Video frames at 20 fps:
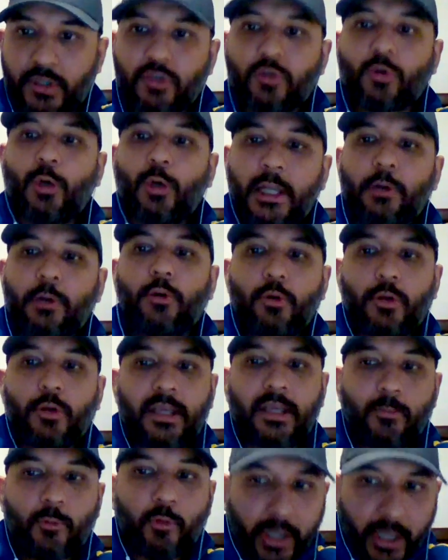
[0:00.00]
it's only going to
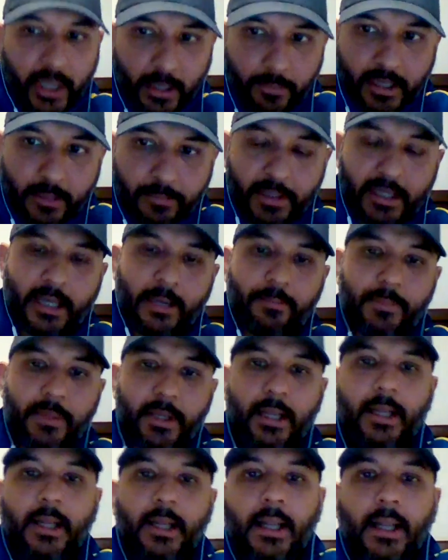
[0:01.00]
keep going up and up
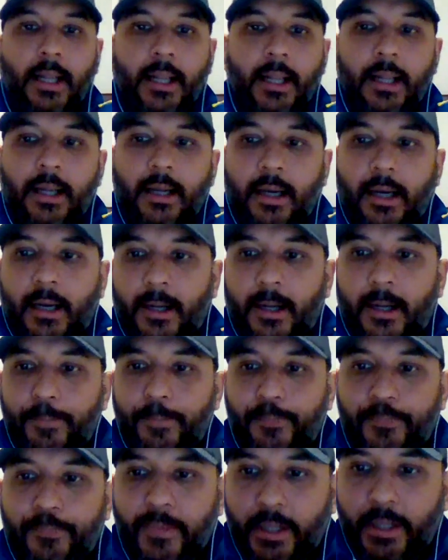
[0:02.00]
and up.
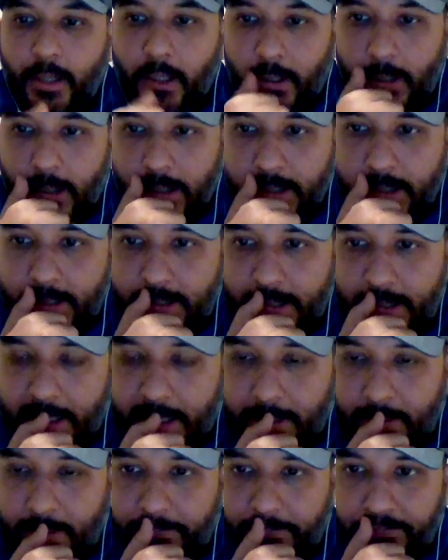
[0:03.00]
Because
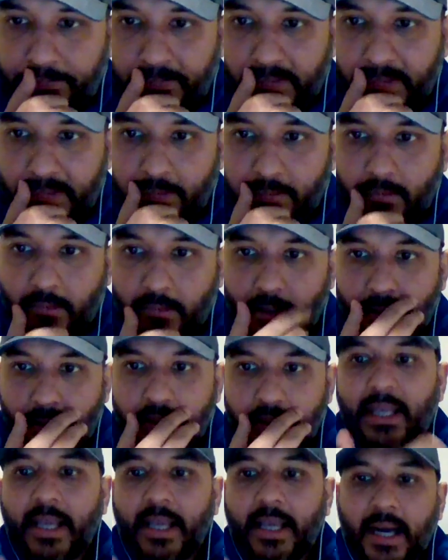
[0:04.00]

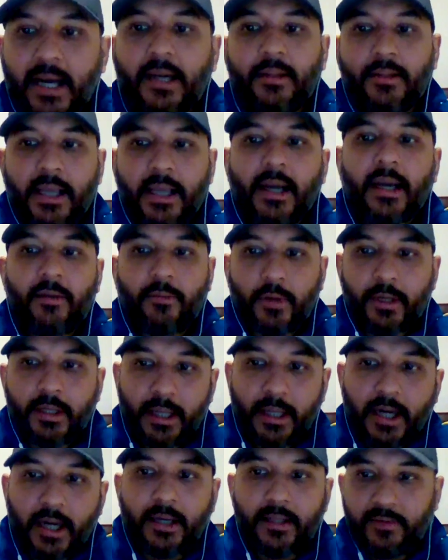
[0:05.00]
they are what
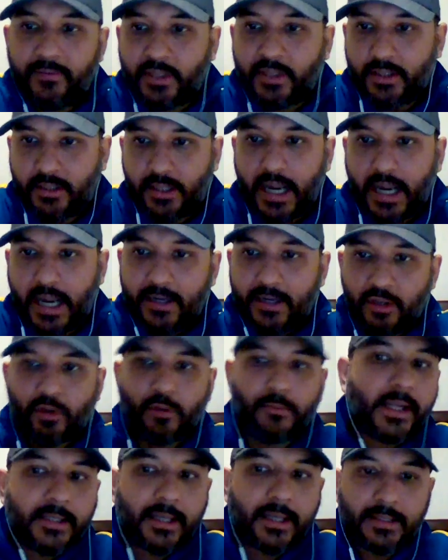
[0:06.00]
they are. They've just had so
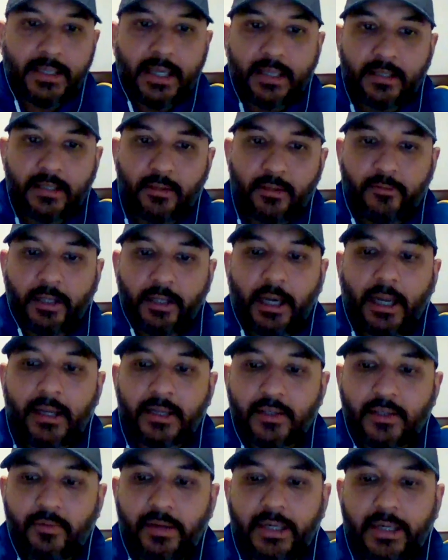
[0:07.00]
much success over the
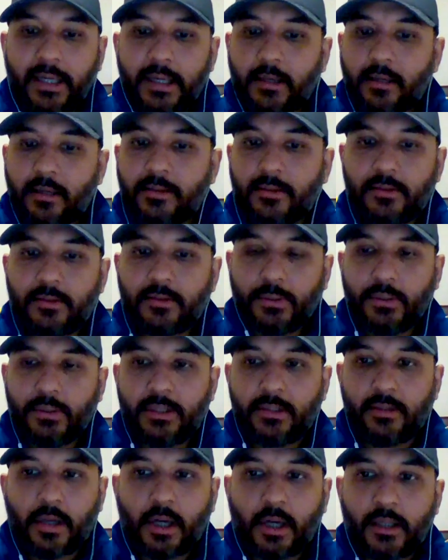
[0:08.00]
last 20 years or so.
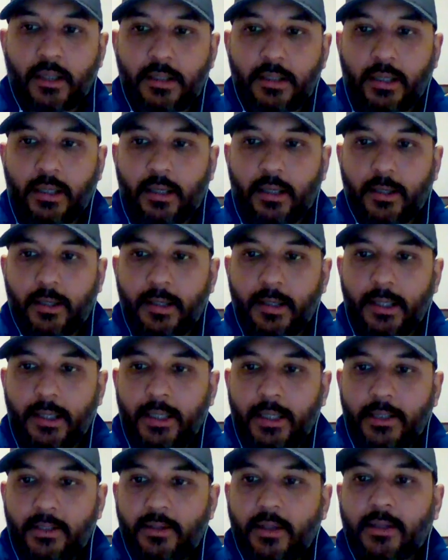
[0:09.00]
It's not
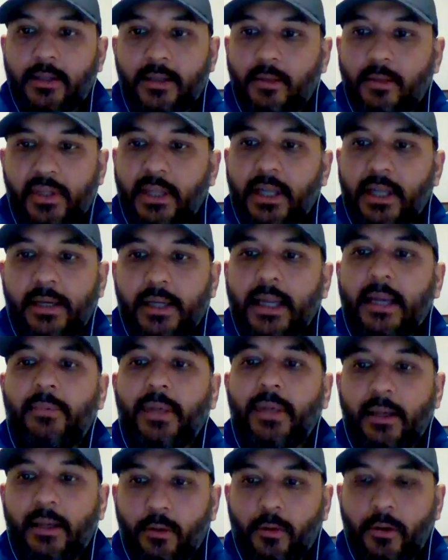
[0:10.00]
something that
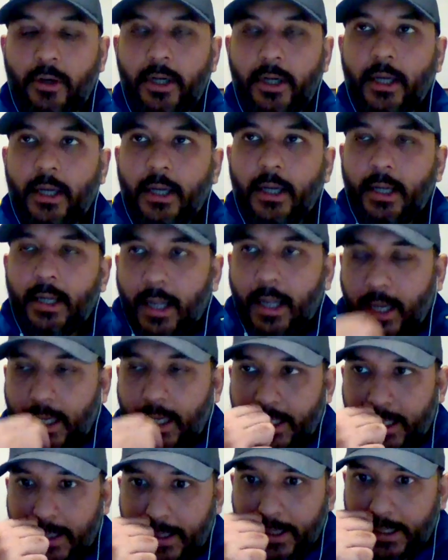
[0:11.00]
can be ignored. I
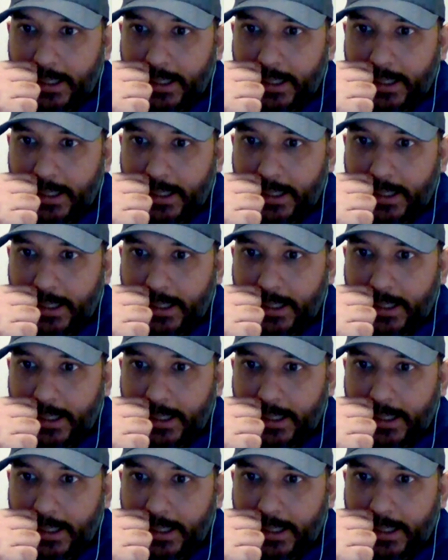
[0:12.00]
think